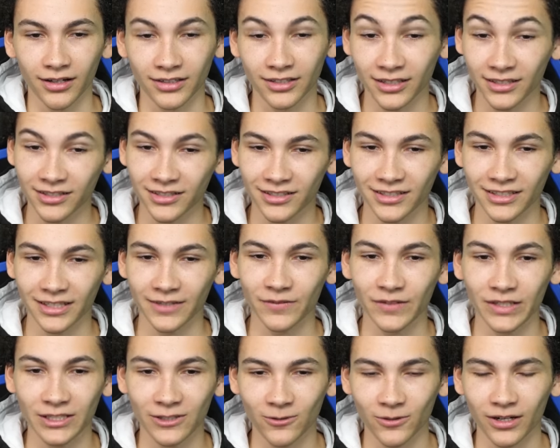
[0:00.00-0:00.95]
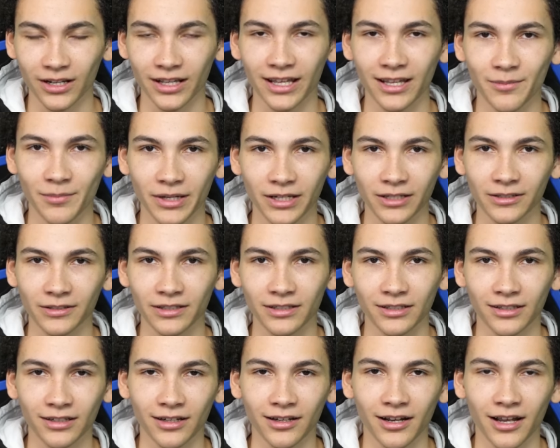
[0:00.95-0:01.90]
Tesla safety store came out.
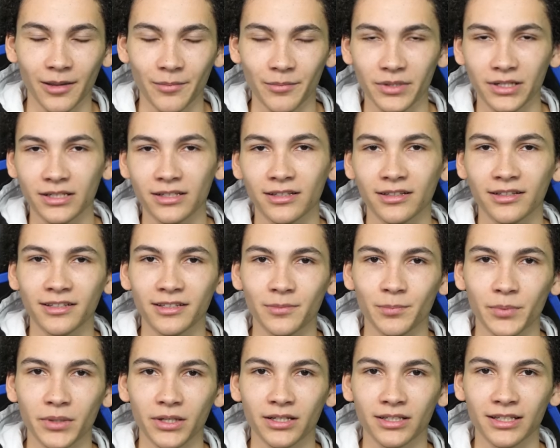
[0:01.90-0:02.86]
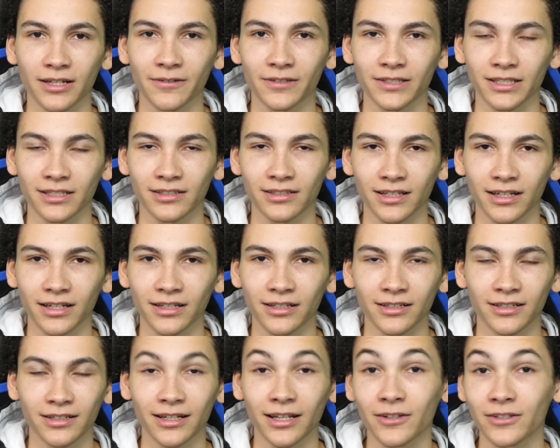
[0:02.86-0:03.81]
I mentioned this because I was
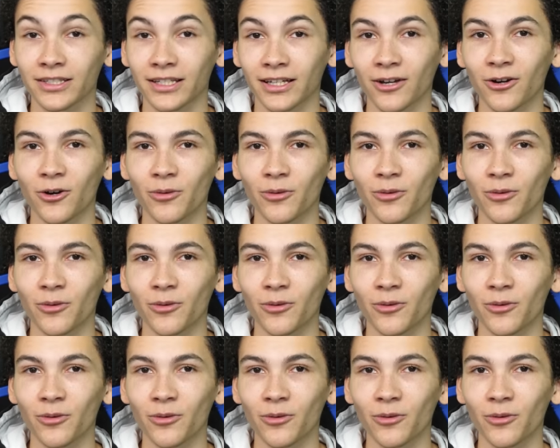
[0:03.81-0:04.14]
excited and I was like,